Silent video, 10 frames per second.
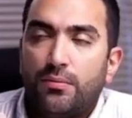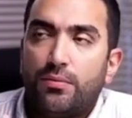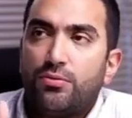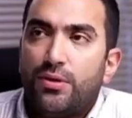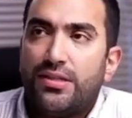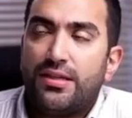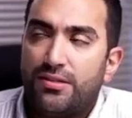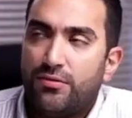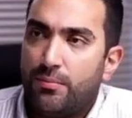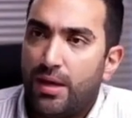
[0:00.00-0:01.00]
for instance,
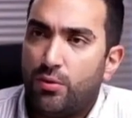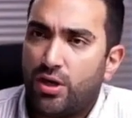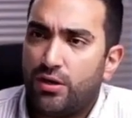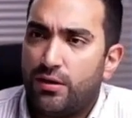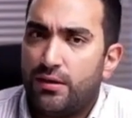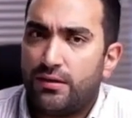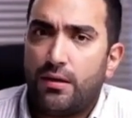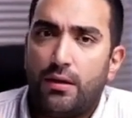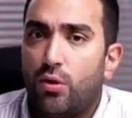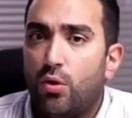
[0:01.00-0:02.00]
from my work,
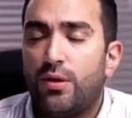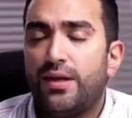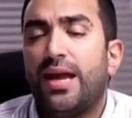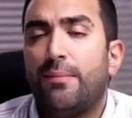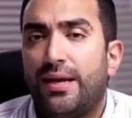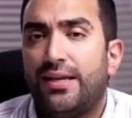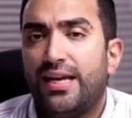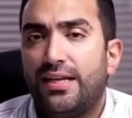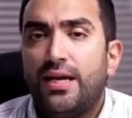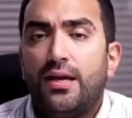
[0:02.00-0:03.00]
or the campaign
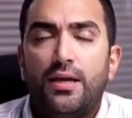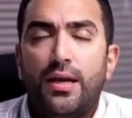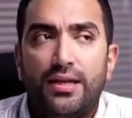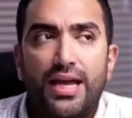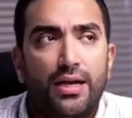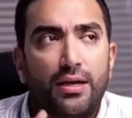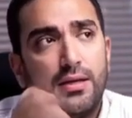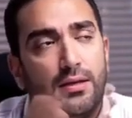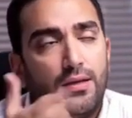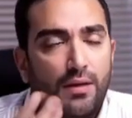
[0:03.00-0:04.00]
data, like,
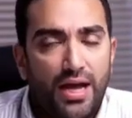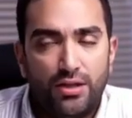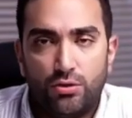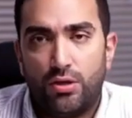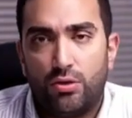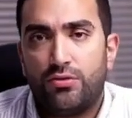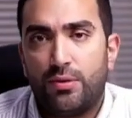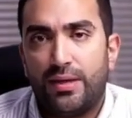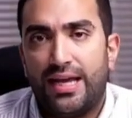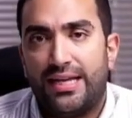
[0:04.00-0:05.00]
I don't know,
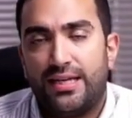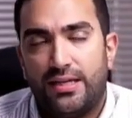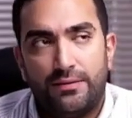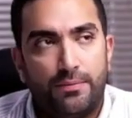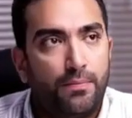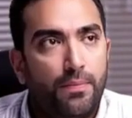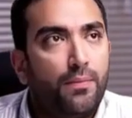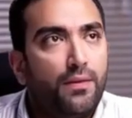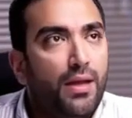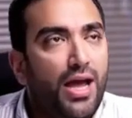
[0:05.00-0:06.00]
from a lady.
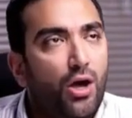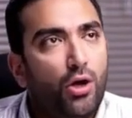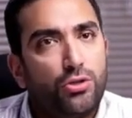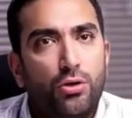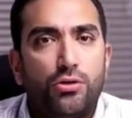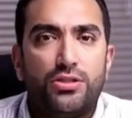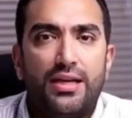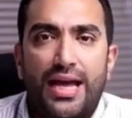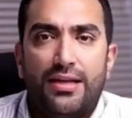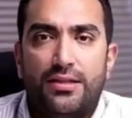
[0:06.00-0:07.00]
I also see
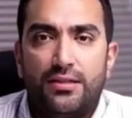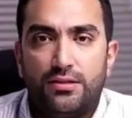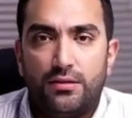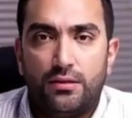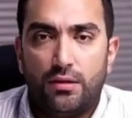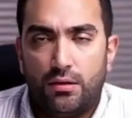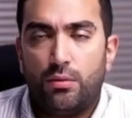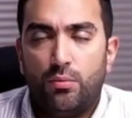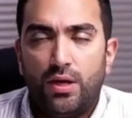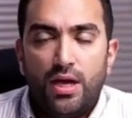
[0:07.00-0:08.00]
X,
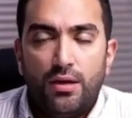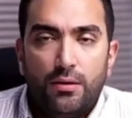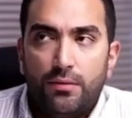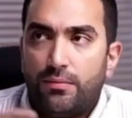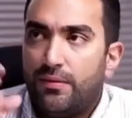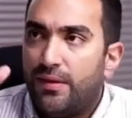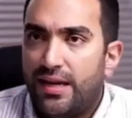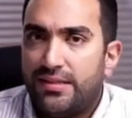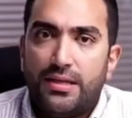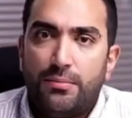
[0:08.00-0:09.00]
well,
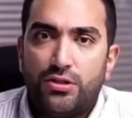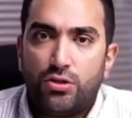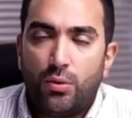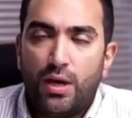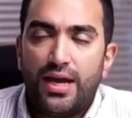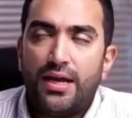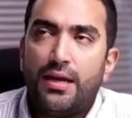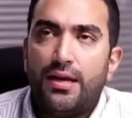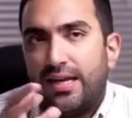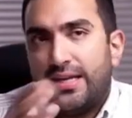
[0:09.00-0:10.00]
I see Mr. Y,
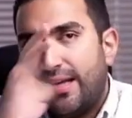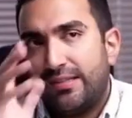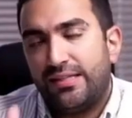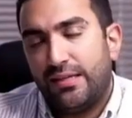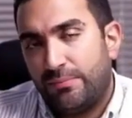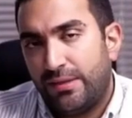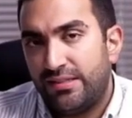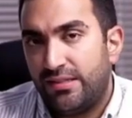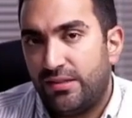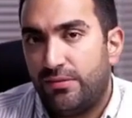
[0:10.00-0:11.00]
and I see the
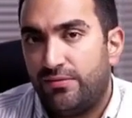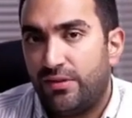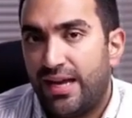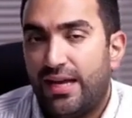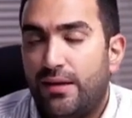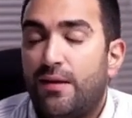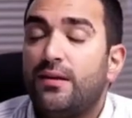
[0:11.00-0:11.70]
business of Fran.